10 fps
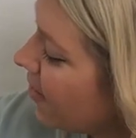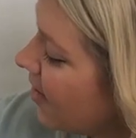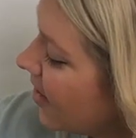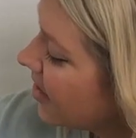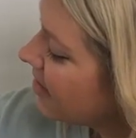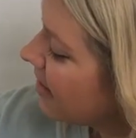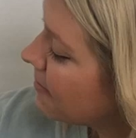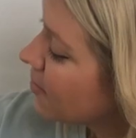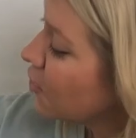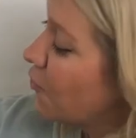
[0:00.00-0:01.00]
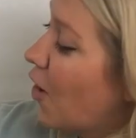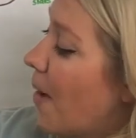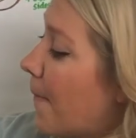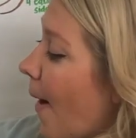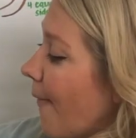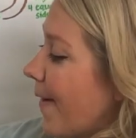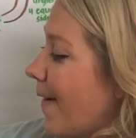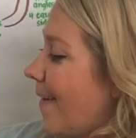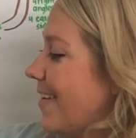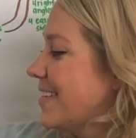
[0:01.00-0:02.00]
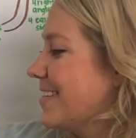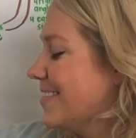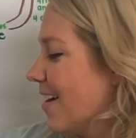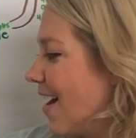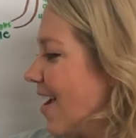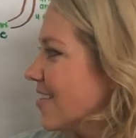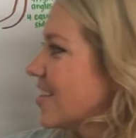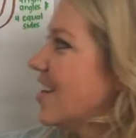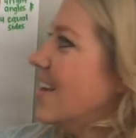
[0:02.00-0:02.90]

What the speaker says: through all these examples of what a polygon is not.